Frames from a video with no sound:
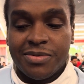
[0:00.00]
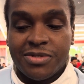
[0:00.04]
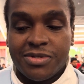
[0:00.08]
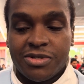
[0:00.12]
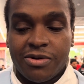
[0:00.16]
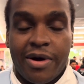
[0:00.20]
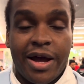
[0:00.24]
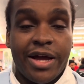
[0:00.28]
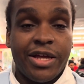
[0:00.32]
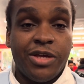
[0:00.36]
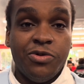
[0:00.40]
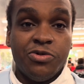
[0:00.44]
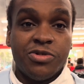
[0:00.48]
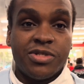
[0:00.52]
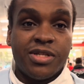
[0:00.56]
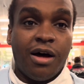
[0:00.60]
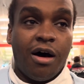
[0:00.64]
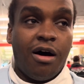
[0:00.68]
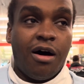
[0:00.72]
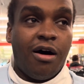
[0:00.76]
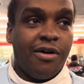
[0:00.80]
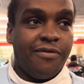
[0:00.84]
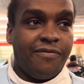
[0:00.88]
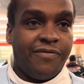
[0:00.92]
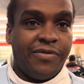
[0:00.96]
So I used the
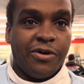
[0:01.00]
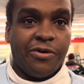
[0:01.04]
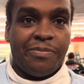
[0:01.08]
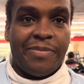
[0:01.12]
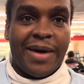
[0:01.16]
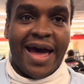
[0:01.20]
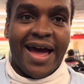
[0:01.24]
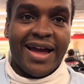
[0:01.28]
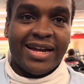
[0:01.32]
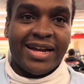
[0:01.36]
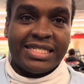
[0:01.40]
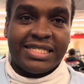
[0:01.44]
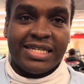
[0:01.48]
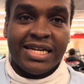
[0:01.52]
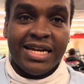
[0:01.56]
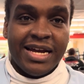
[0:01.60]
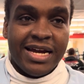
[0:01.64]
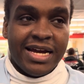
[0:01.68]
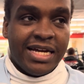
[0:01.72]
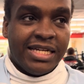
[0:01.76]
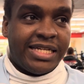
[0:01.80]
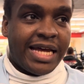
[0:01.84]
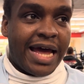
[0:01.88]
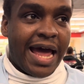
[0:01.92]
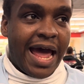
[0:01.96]
on-field packs
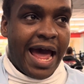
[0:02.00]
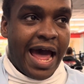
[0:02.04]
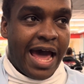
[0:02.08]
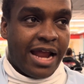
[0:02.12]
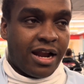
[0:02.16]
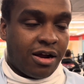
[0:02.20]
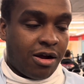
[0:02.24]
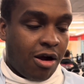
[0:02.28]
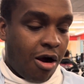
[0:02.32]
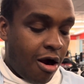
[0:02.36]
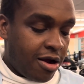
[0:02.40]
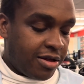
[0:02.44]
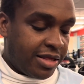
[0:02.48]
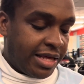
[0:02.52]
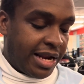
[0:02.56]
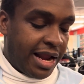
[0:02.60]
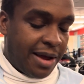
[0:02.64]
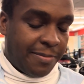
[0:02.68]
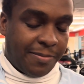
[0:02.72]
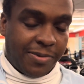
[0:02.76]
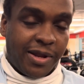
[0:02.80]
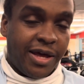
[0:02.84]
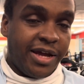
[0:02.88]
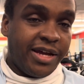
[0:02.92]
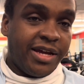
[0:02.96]
to add a card that I'm
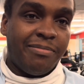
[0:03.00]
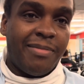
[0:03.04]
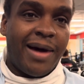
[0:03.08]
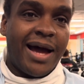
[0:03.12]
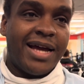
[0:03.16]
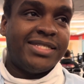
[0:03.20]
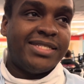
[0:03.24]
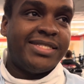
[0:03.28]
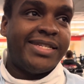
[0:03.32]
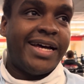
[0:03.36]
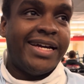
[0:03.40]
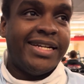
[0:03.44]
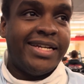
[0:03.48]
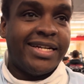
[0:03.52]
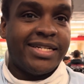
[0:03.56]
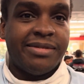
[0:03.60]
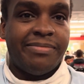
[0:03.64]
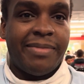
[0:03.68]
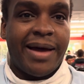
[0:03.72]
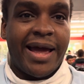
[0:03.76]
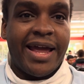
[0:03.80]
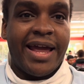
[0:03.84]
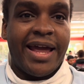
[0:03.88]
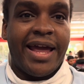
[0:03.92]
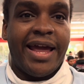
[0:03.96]
playing in my side deck to
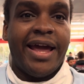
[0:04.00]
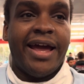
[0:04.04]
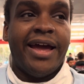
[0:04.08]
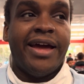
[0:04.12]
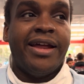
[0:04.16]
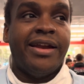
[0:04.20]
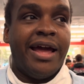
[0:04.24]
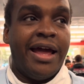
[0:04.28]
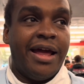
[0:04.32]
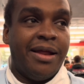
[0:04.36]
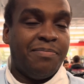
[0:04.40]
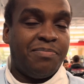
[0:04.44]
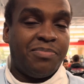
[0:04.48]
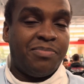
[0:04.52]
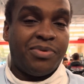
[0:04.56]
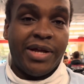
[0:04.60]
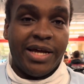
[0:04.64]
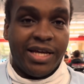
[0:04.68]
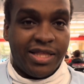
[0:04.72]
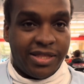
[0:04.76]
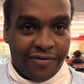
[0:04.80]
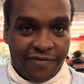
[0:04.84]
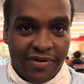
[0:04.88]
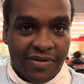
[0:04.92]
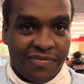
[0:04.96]
my hand and played
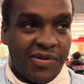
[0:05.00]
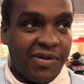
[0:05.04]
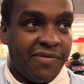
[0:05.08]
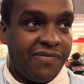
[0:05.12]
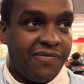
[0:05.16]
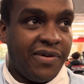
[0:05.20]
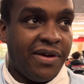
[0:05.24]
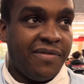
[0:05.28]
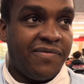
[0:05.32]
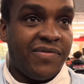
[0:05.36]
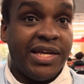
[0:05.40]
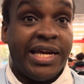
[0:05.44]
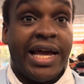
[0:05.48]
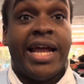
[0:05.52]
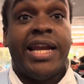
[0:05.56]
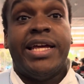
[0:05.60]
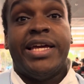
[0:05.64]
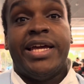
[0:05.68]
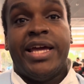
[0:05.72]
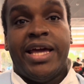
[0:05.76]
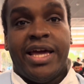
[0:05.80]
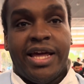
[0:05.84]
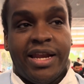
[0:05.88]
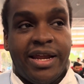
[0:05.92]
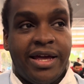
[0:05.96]
the 50-50, and he
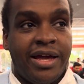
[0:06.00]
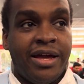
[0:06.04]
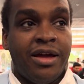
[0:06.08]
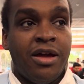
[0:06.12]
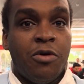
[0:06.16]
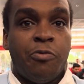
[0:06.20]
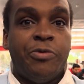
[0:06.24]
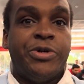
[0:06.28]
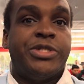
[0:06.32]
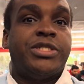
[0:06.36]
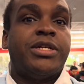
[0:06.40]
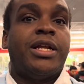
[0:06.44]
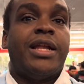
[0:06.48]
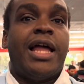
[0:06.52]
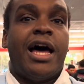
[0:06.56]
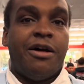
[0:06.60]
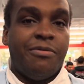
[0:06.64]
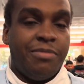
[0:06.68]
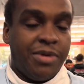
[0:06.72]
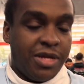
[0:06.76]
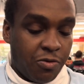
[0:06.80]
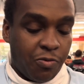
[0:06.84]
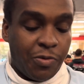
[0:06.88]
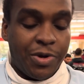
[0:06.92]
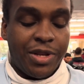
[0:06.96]
hit it, which allowed me
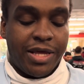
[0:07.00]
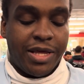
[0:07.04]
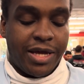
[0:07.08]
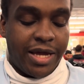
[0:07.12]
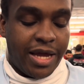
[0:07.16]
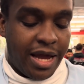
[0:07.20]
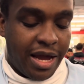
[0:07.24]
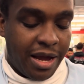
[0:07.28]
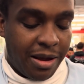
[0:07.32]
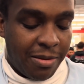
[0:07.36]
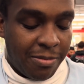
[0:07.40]
to win the game.